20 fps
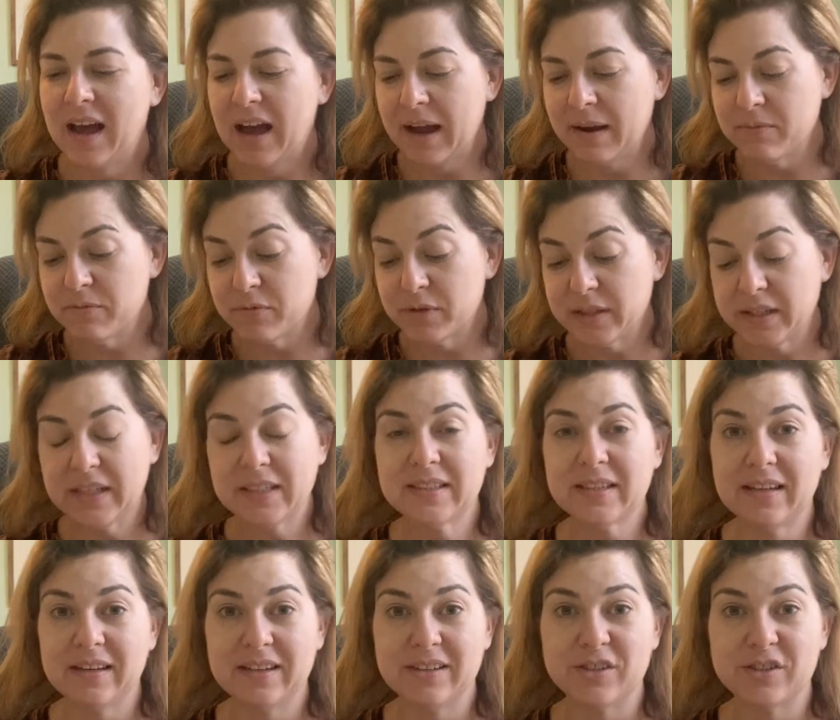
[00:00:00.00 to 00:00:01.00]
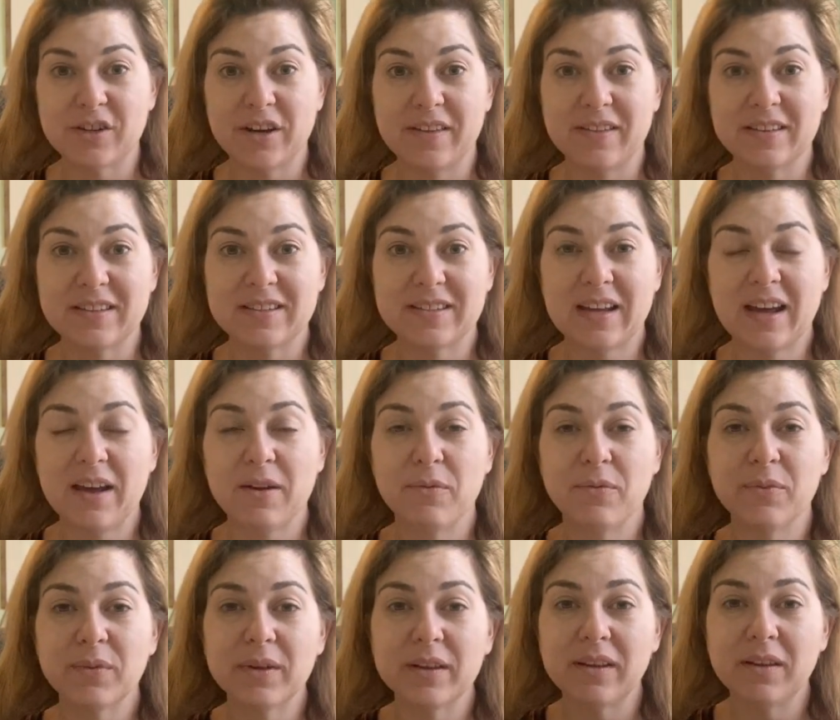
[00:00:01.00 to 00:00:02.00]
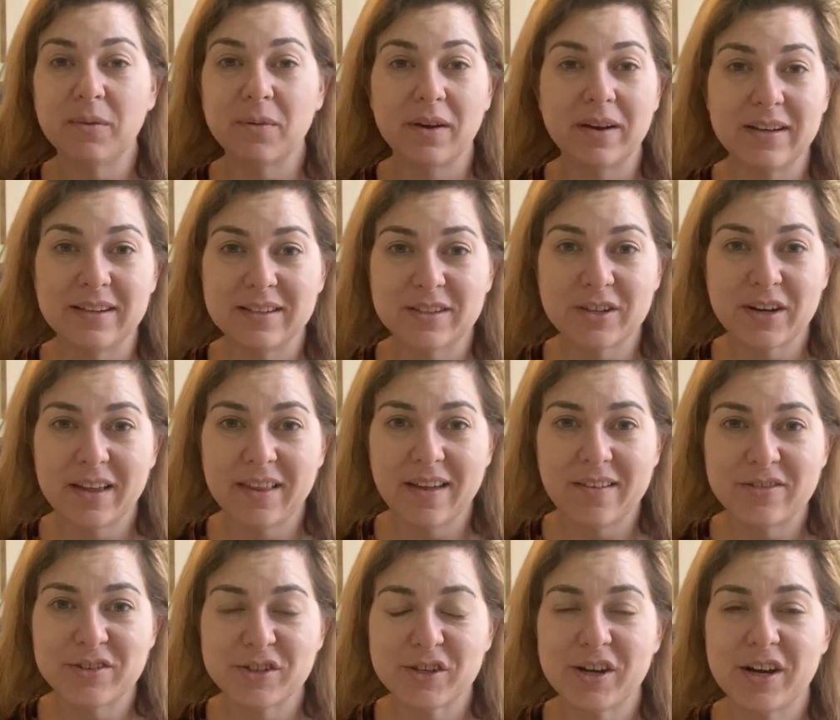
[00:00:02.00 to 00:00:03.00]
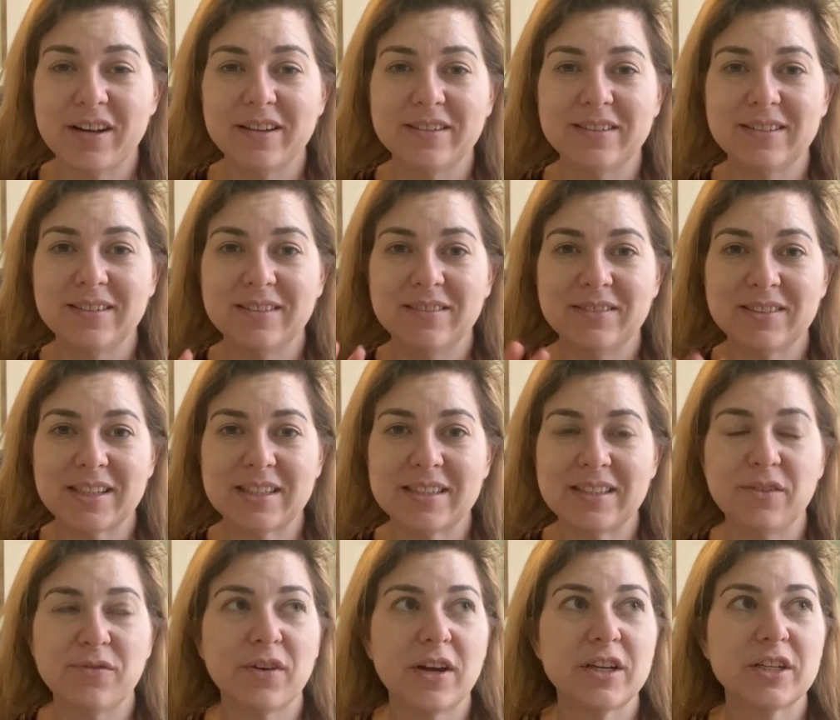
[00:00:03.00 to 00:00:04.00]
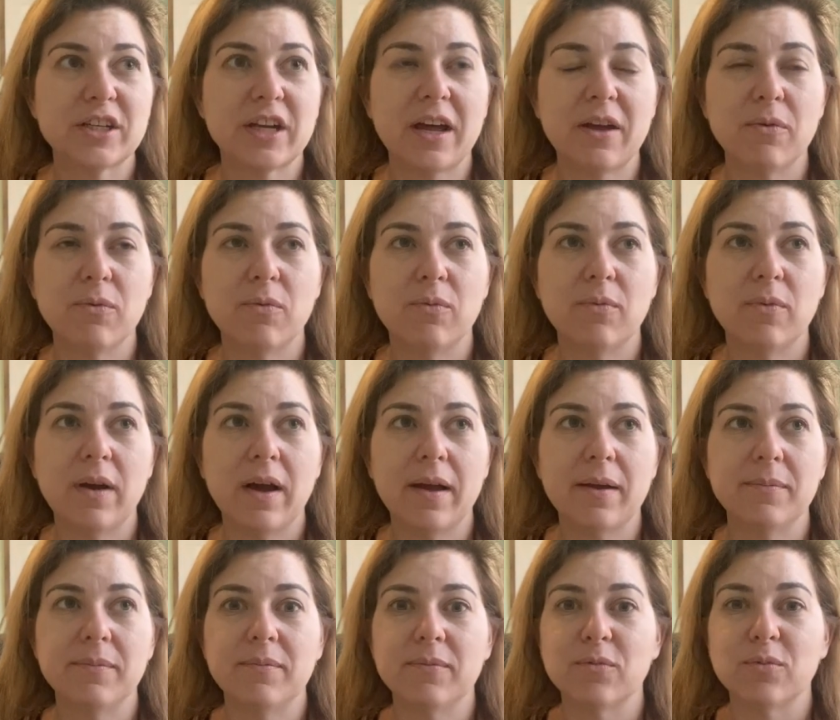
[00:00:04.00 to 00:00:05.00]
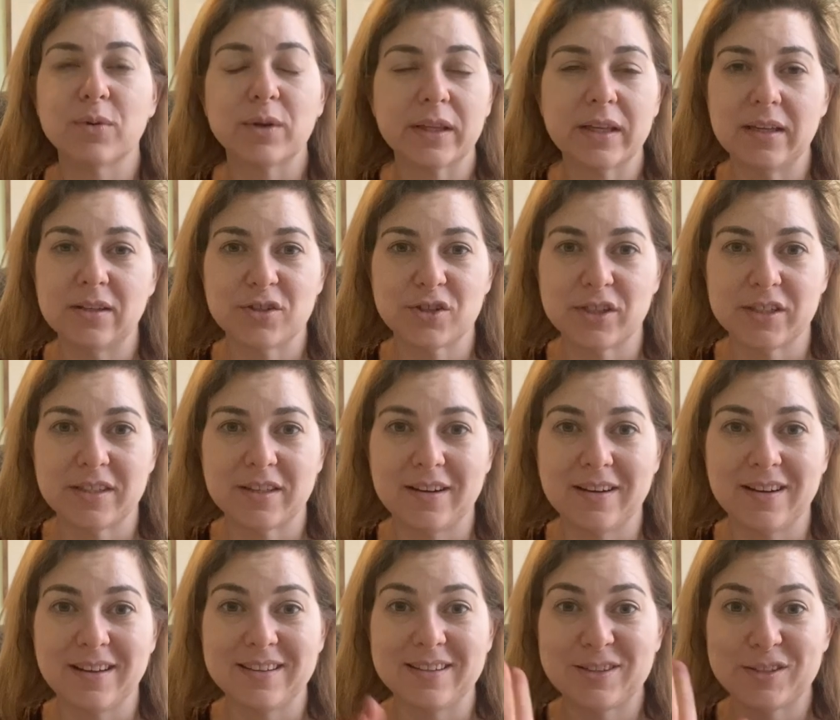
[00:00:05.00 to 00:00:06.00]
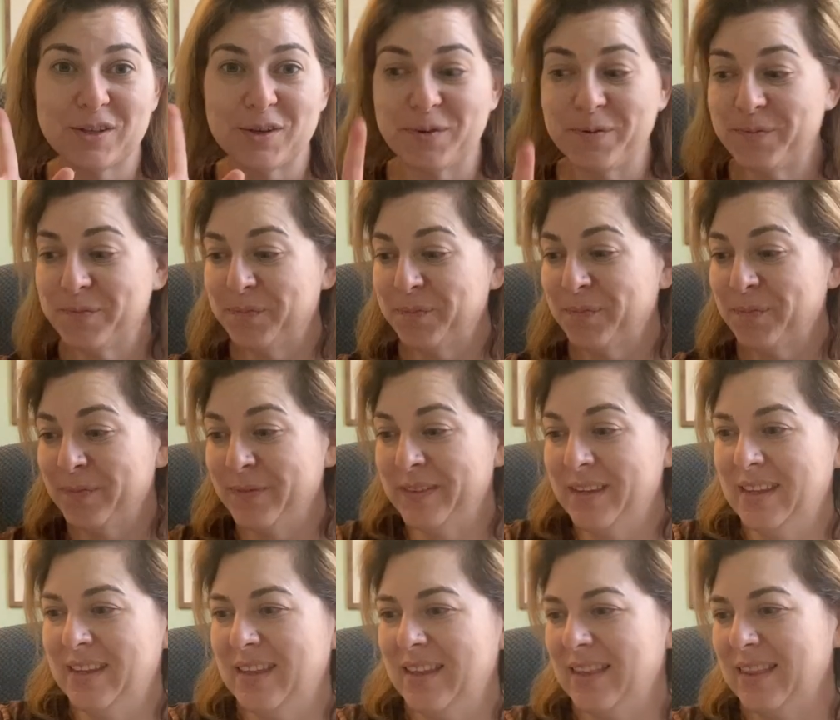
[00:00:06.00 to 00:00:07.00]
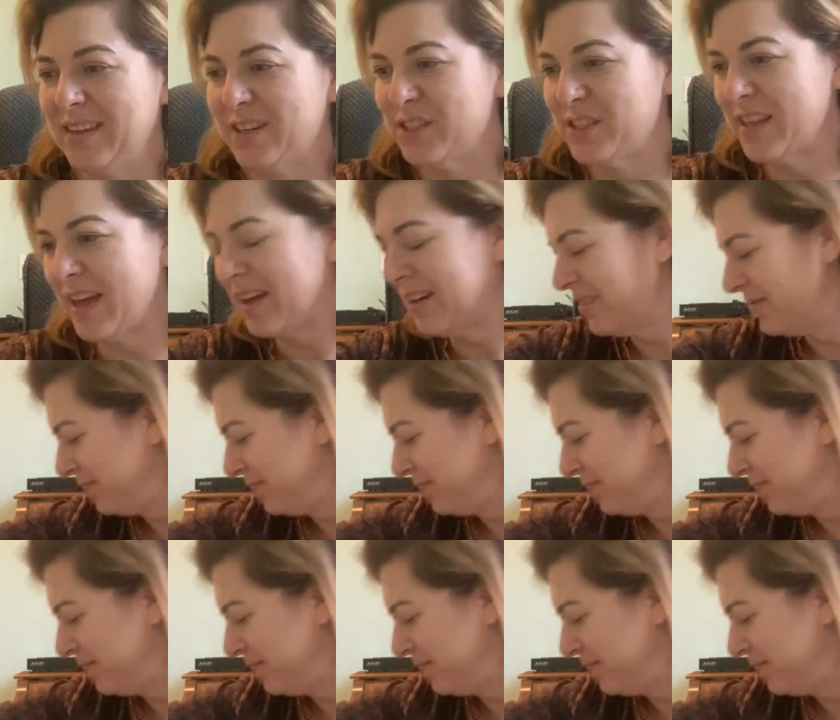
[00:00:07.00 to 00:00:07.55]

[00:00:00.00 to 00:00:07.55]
I'm really excited to try this. I really wanted to try Lavender Cotton Scentsy Fresh. I'm really interested in it. So there's that.